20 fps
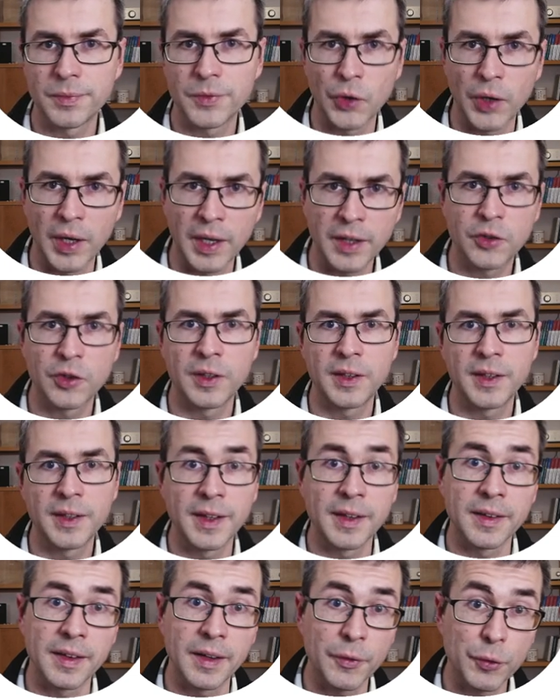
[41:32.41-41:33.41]
to actually
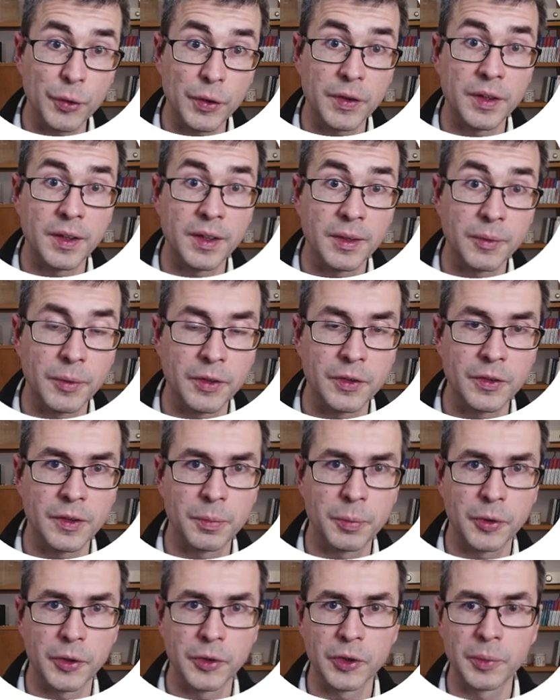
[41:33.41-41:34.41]
get everything which
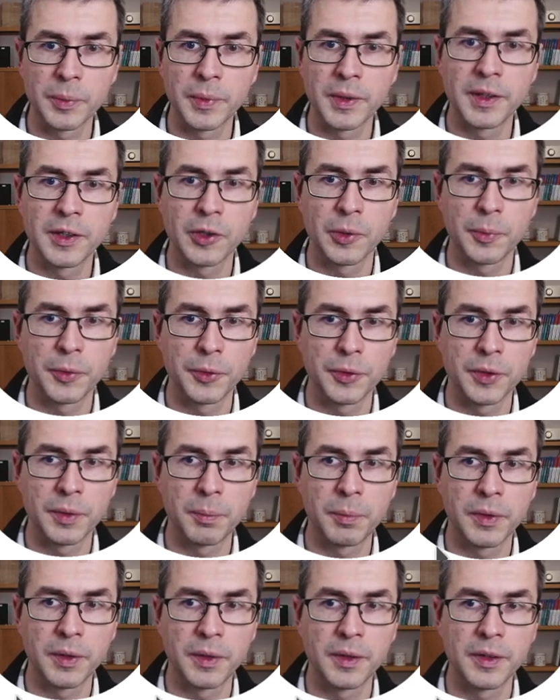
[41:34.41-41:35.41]
is polynomially
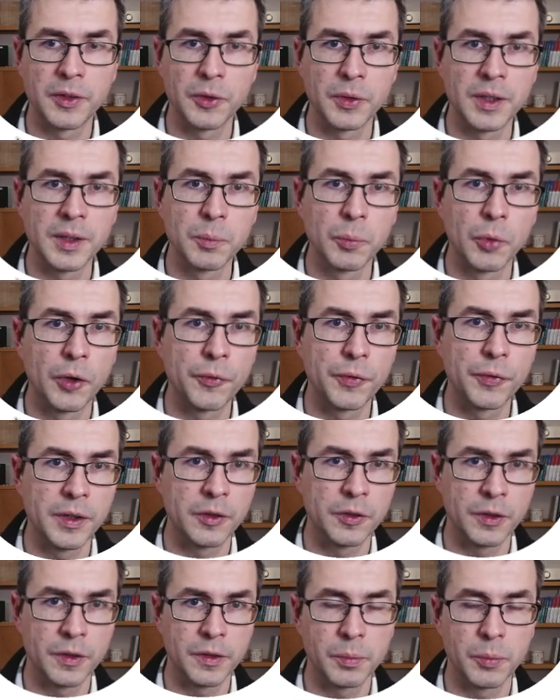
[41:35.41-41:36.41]
computable, you need more
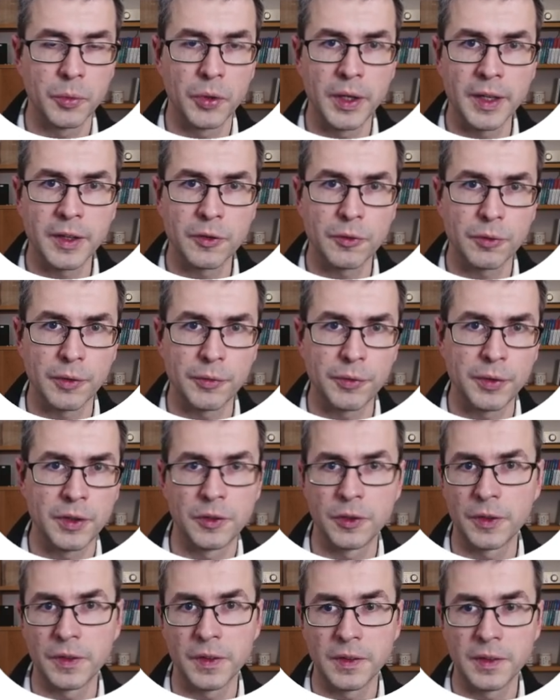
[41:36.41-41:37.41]
features, more extra
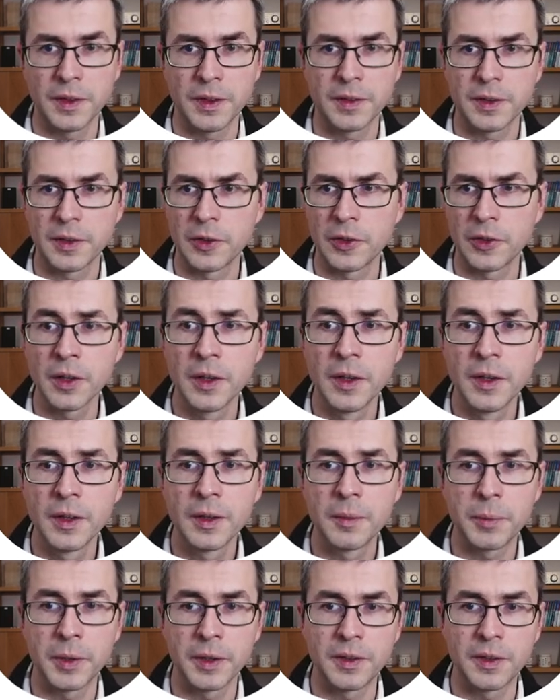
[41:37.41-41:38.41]
features in Datalog.
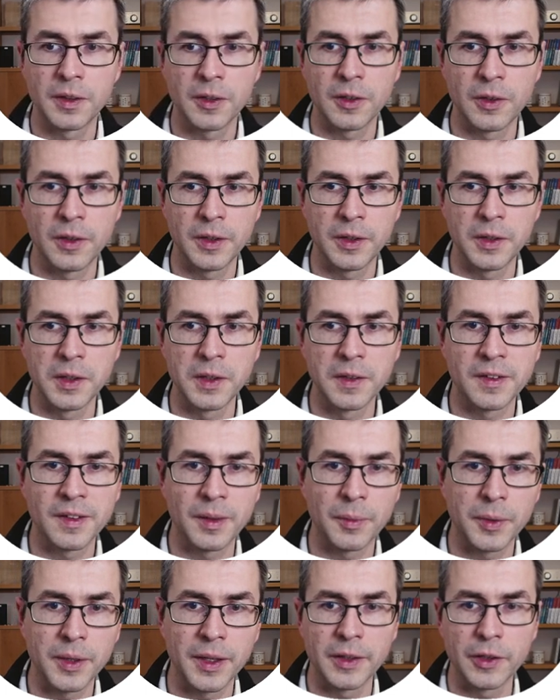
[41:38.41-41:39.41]
Particularly, you need
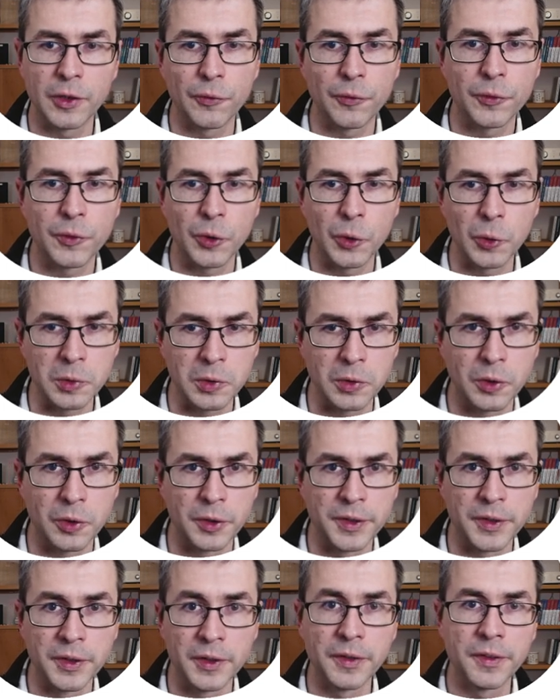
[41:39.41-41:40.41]
some kind of total
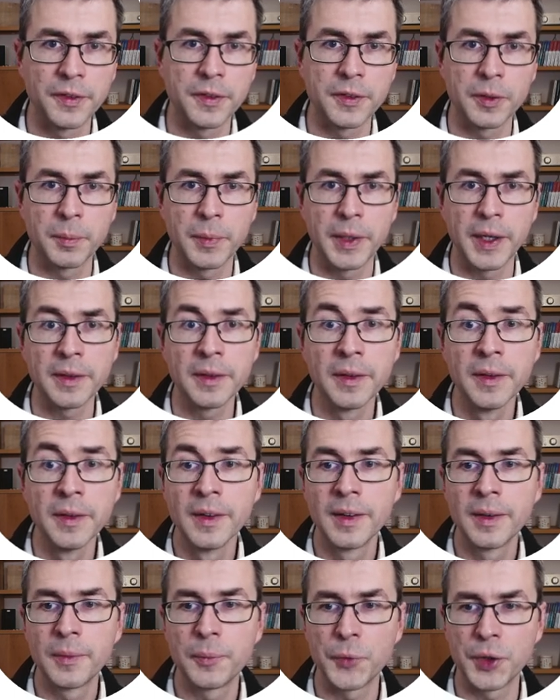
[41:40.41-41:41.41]
order on the domain.
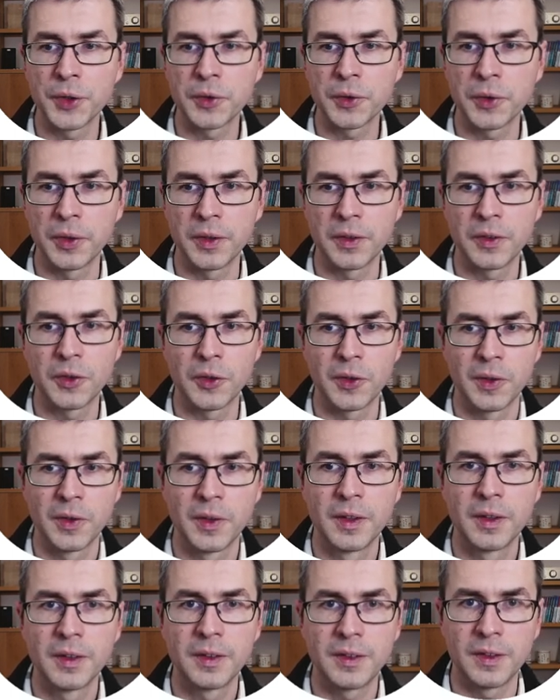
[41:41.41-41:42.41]
I'm not going to
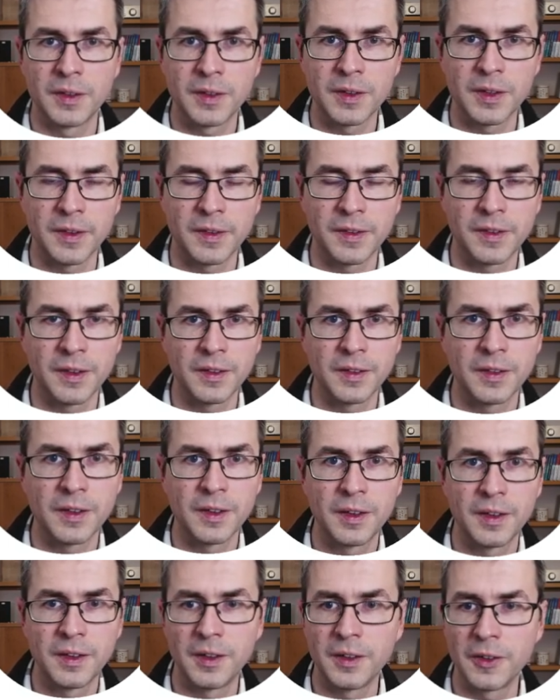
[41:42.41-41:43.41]
discuss that
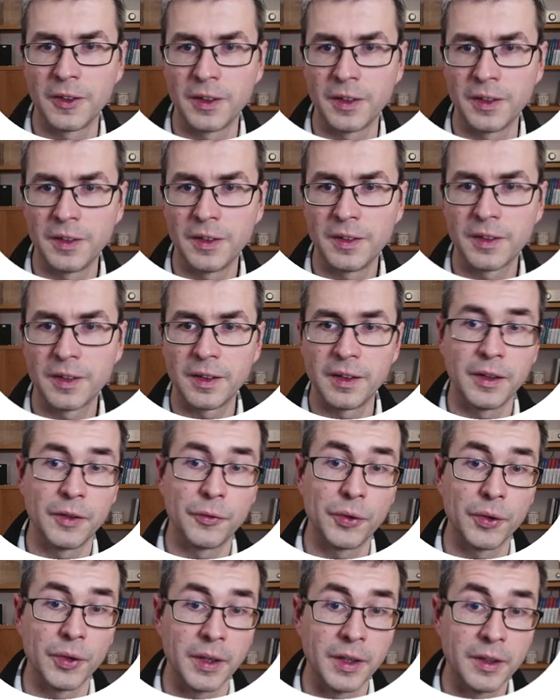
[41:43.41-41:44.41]
here in detail
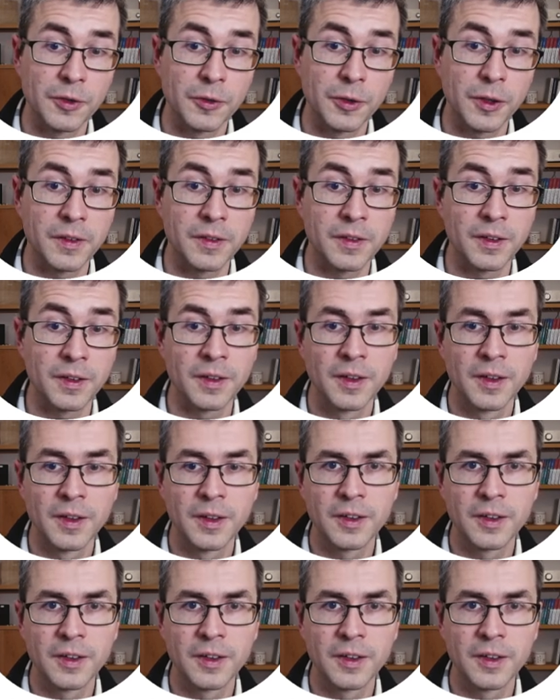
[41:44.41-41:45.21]
if you are interested